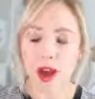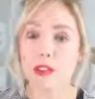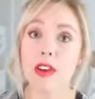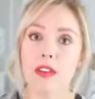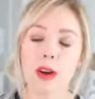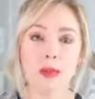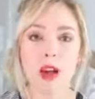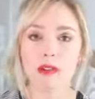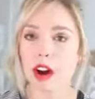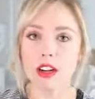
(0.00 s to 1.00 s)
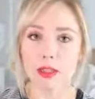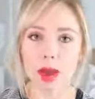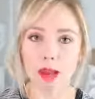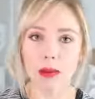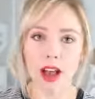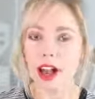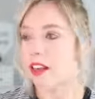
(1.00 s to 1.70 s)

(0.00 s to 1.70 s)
My favorite by far is a backpack.